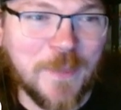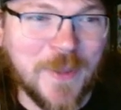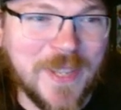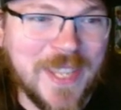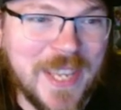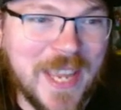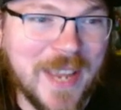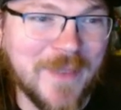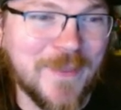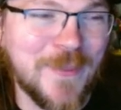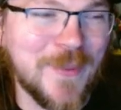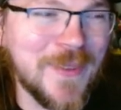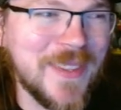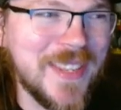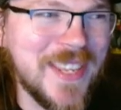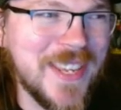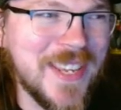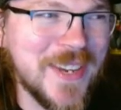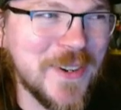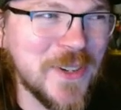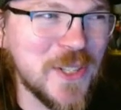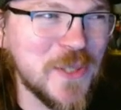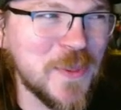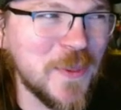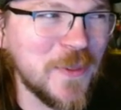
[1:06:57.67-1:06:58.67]
Yeah,
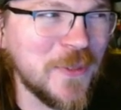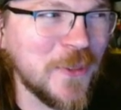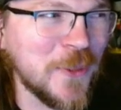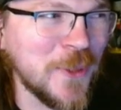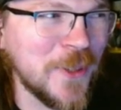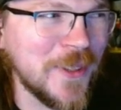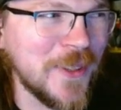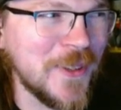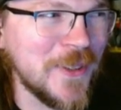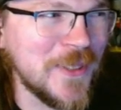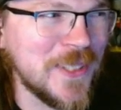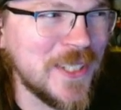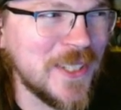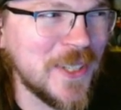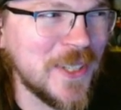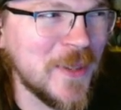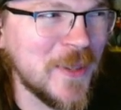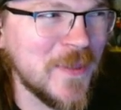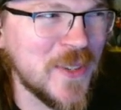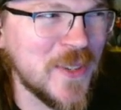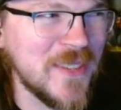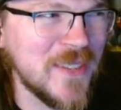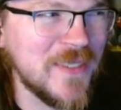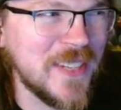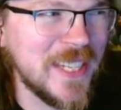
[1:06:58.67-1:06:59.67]
years before those
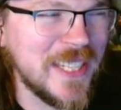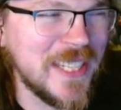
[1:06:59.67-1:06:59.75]
terms even